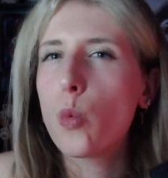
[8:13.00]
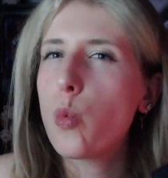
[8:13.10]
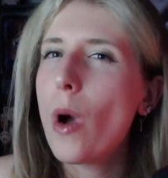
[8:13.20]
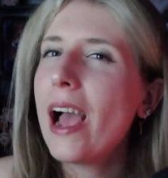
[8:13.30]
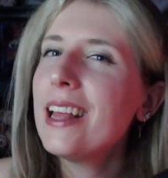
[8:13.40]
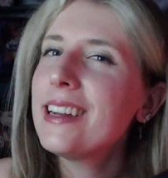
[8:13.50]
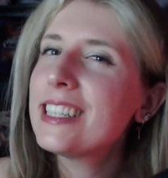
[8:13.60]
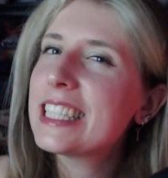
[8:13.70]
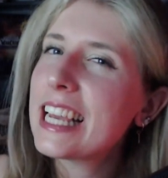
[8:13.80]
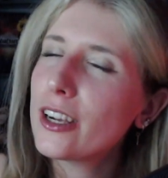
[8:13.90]

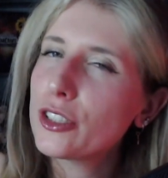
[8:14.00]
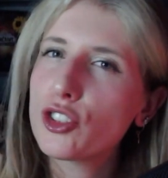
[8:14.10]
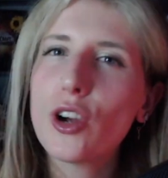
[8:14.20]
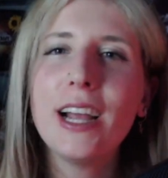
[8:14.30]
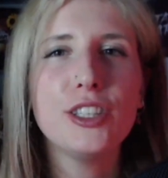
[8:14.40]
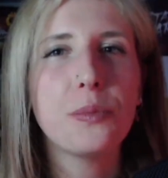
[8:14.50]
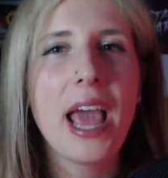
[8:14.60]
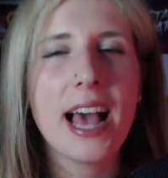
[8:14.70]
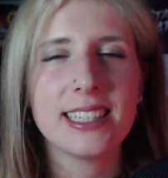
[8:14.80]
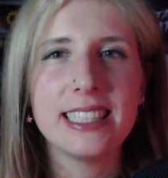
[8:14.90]
When they're trying to be
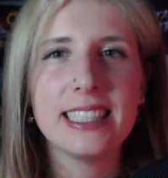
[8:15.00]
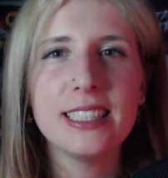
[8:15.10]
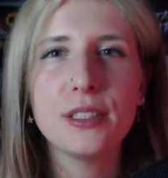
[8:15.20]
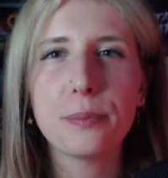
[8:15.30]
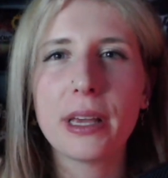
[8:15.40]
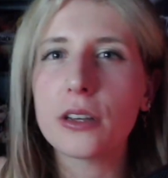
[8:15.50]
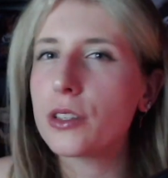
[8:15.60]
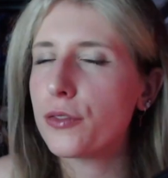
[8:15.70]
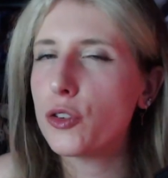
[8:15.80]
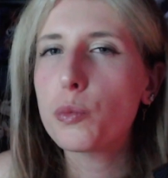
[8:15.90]
hesitant because
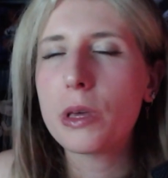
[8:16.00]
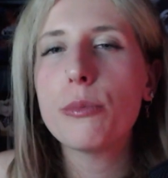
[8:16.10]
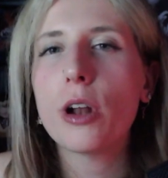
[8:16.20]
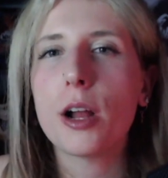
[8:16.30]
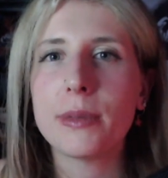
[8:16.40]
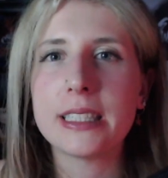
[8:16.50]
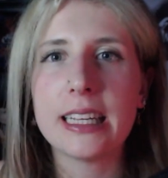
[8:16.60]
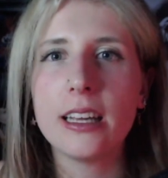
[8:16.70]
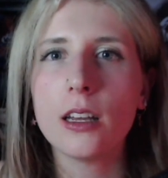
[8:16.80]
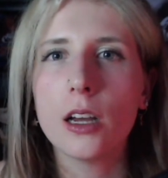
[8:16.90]
a few people are
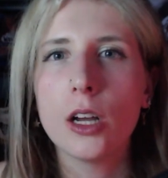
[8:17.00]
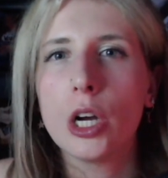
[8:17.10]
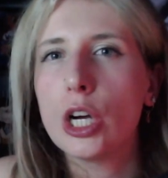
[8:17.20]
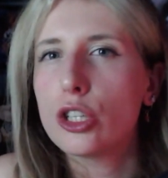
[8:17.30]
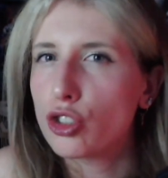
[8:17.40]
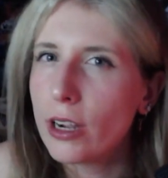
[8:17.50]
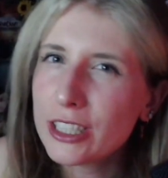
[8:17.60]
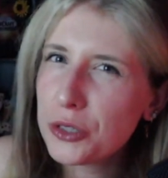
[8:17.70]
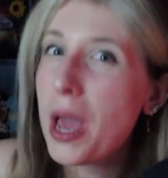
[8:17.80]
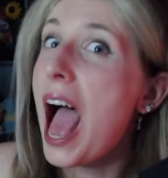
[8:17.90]
missing, try
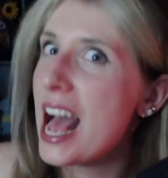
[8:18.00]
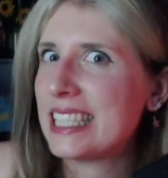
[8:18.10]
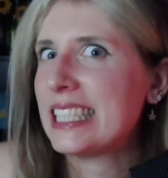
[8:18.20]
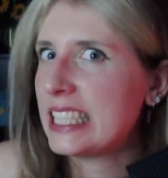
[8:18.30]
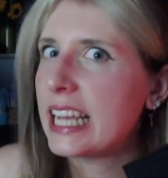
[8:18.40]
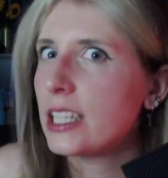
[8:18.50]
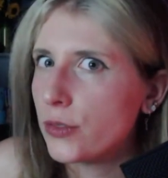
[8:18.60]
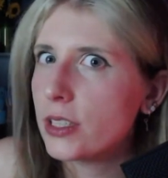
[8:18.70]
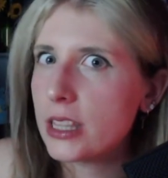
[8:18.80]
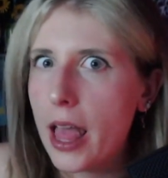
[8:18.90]
to hesitate
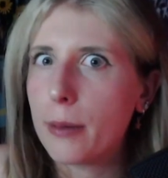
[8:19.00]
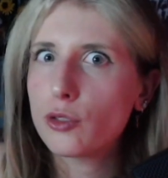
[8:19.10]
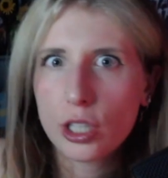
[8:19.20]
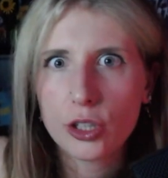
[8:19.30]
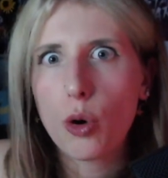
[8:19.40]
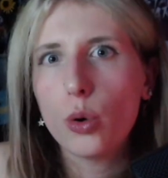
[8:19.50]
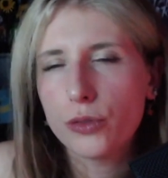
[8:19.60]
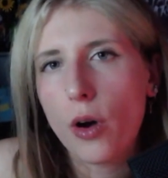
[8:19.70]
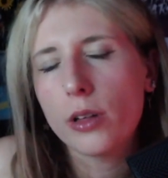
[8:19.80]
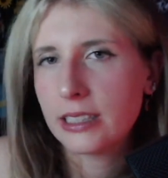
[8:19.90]
with them. Try to
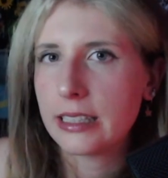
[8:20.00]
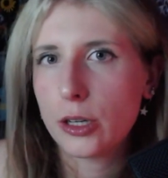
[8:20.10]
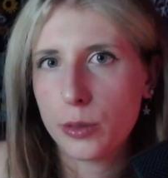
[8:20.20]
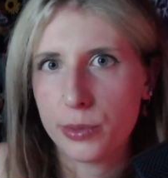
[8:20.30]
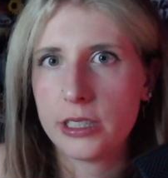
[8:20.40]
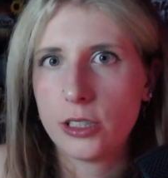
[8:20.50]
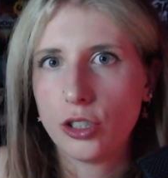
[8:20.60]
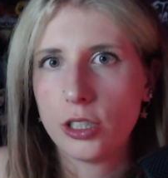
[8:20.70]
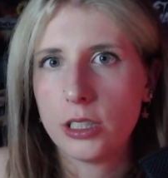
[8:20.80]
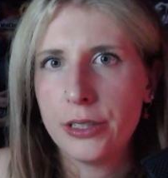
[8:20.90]
hold one single
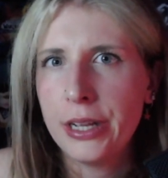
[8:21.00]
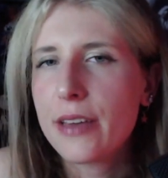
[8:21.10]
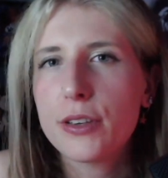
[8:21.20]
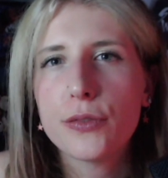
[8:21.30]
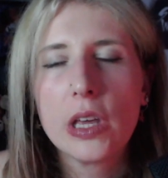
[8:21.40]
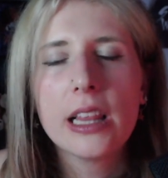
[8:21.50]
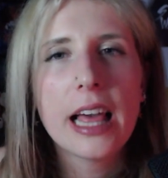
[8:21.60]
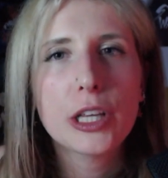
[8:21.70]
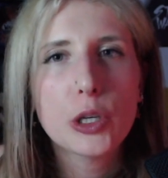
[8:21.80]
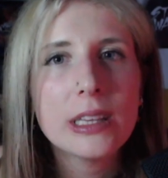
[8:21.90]
position. If you feel
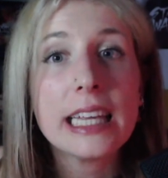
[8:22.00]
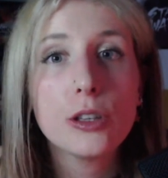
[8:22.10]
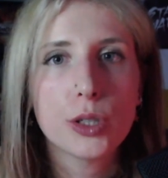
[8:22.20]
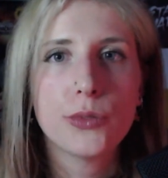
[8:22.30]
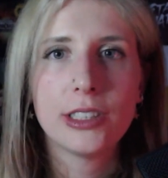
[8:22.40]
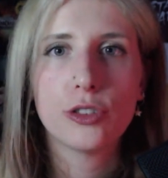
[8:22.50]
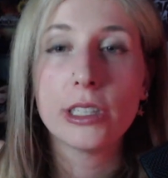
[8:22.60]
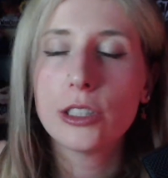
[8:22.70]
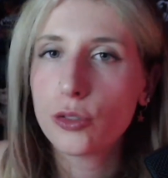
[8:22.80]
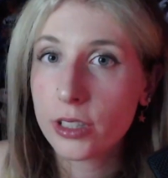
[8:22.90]
like you need to
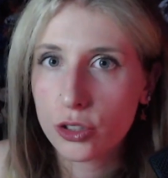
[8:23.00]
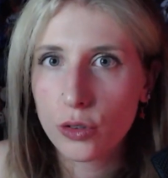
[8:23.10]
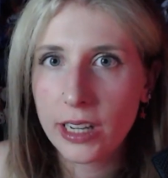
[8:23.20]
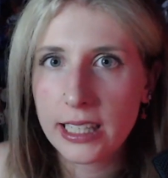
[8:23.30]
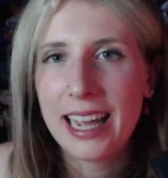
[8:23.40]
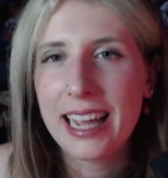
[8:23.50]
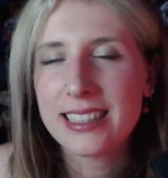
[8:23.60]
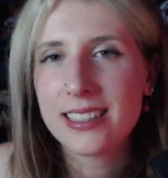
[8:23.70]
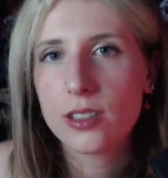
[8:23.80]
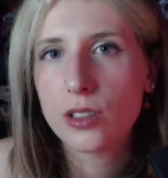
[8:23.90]
retreat, retreat.
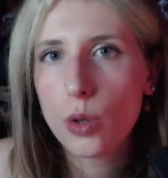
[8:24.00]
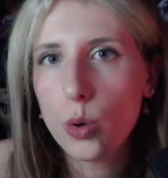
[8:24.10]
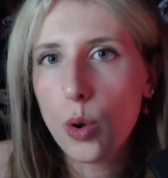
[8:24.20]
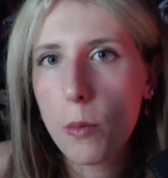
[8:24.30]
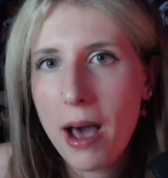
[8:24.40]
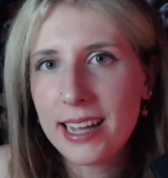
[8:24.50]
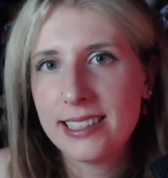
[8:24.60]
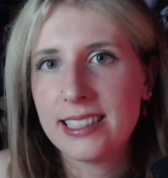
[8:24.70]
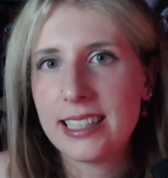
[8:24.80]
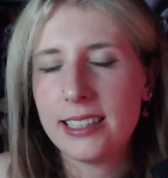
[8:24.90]
It's a solo
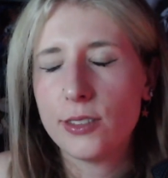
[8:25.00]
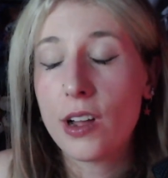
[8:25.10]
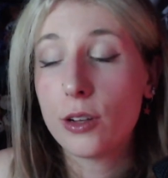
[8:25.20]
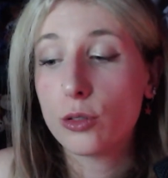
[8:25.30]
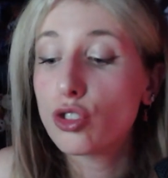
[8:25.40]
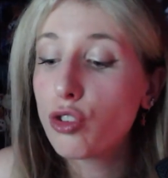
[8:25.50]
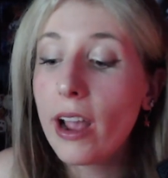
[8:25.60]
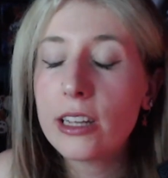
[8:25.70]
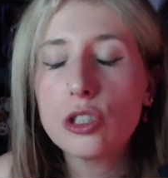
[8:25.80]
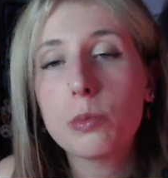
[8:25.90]
mindset while
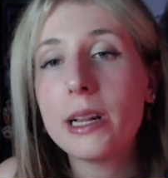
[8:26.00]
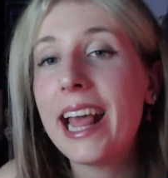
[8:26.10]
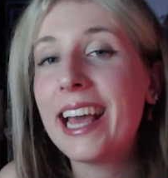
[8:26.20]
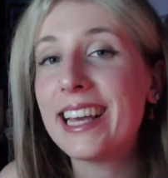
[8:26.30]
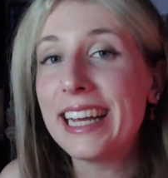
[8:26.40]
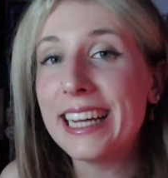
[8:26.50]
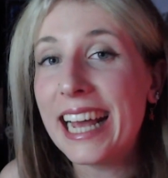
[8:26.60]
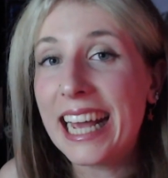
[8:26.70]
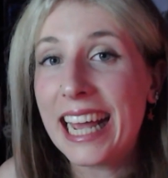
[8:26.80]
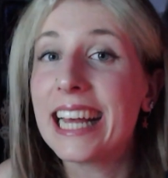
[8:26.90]
trying to play
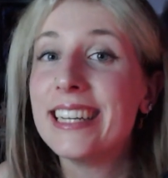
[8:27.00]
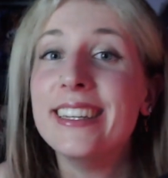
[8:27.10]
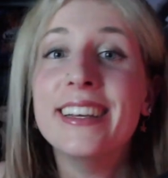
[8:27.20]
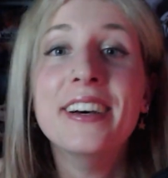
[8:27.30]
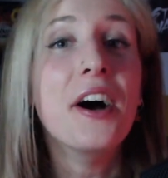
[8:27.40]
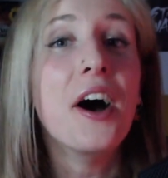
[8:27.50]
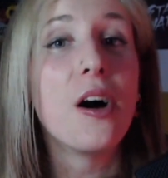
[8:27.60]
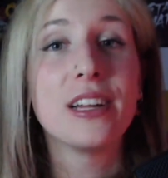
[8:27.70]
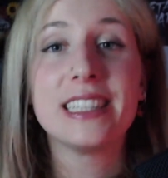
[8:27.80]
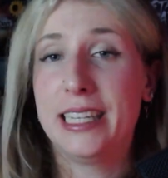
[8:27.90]
in
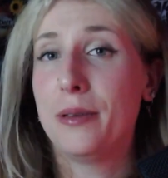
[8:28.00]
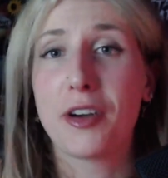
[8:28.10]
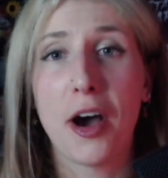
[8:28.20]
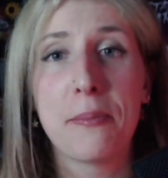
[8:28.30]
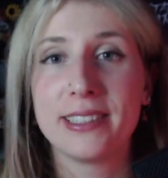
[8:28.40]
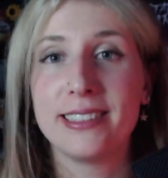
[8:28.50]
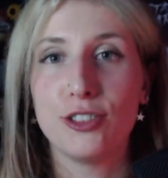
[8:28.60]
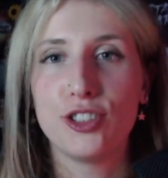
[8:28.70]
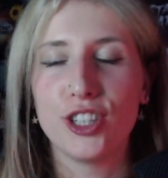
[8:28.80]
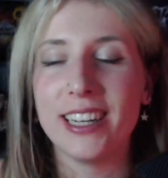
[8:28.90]
a team
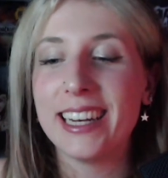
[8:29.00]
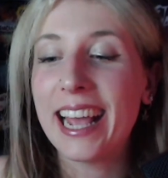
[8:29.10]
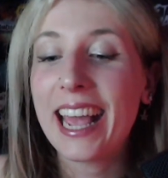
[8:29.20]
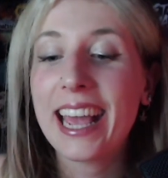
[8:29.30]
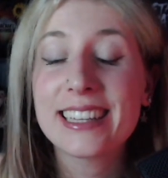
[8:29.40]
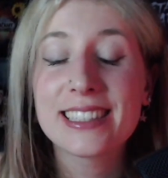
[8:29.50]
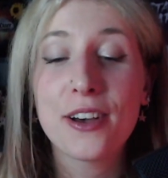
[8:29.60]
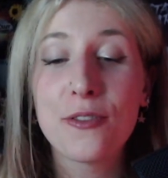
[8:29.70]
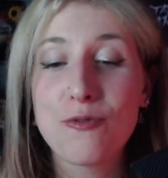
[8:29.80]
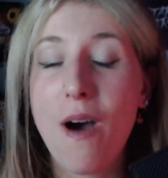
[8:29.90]
composition. It's
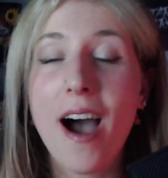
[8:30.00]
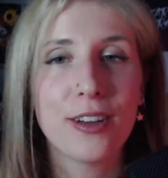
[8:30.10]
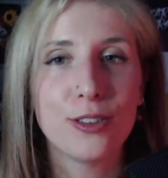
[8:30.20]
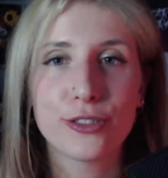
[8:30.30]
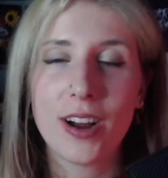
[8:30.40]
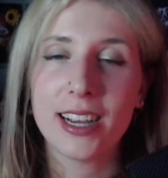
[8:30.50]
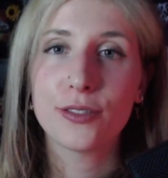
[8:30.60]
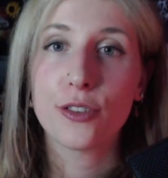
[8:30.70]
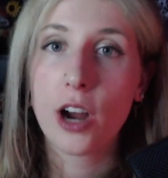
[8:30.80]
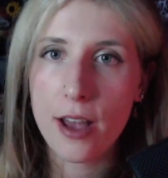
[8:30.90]
a wild
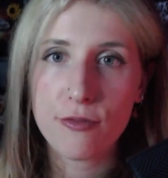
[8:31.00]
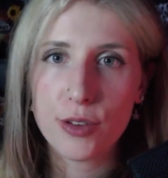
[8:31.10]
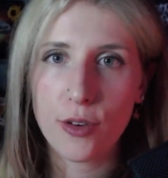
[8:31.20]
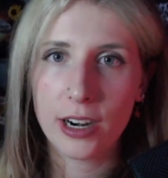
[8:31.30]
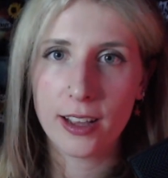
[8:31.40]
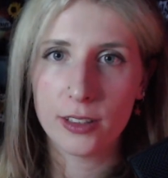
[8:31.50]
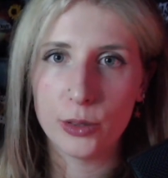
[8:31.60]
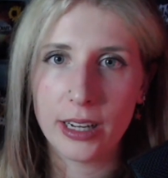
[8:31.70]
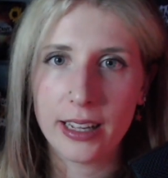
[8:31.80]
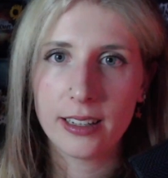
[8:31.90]
ride for everyone
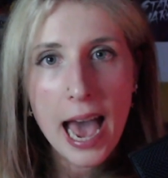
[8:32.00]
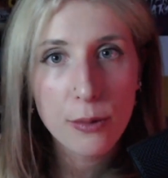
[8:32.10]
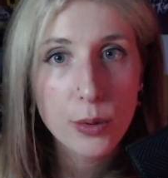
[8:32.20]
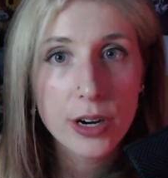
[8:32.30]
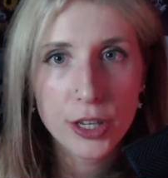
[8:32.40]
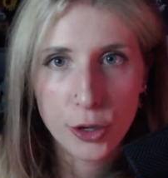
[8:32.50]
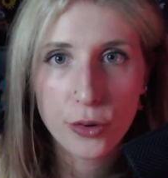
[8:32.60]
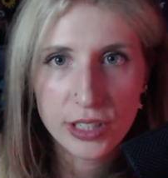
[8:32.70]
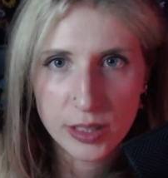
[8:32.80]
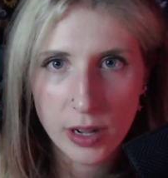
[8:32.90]
included. However, your
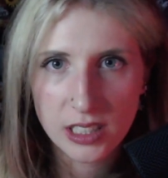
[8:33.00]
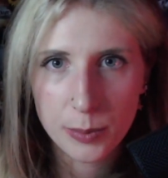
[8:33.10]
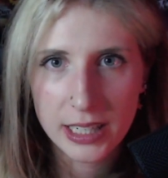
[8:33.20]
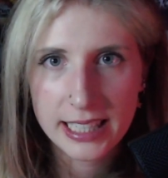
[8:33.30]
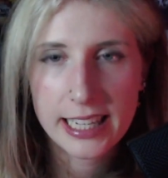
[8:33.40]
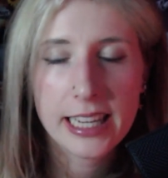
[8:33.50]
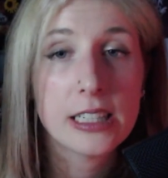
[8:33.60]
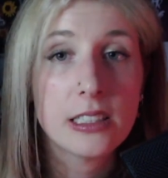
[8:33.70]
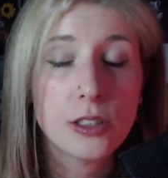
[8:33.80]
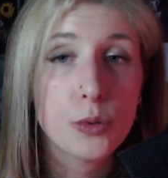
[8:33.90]
responsibility
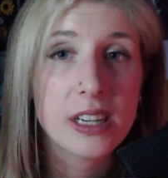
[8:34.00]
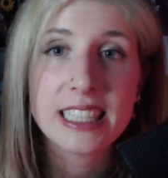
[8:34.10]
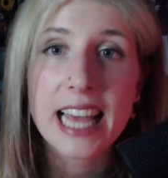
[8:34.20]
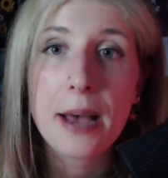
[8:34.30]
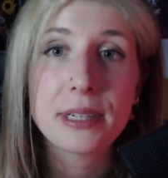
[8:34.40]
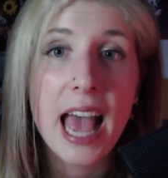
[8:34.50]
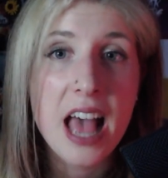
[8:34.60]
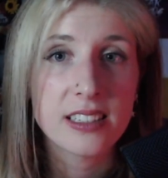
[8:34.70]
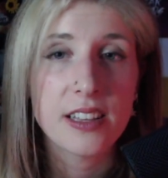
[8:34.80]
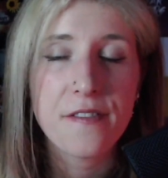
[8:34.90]
is to adapt
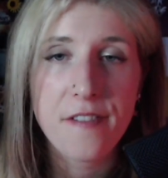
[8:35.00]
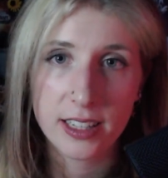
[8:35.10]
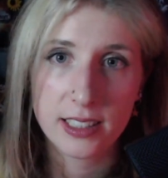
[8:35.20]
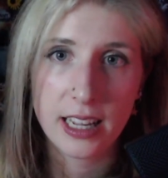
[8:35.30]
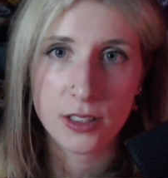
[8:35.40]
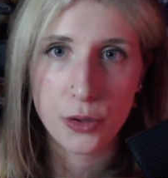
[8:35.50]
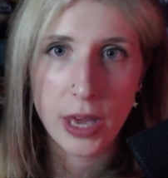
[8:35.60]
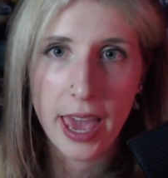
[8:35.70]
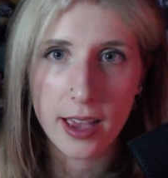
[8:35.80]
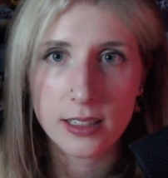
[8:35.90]
as fast as you
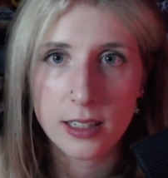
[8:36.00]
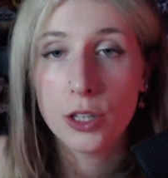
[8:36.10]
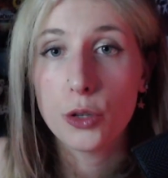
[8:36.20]
can.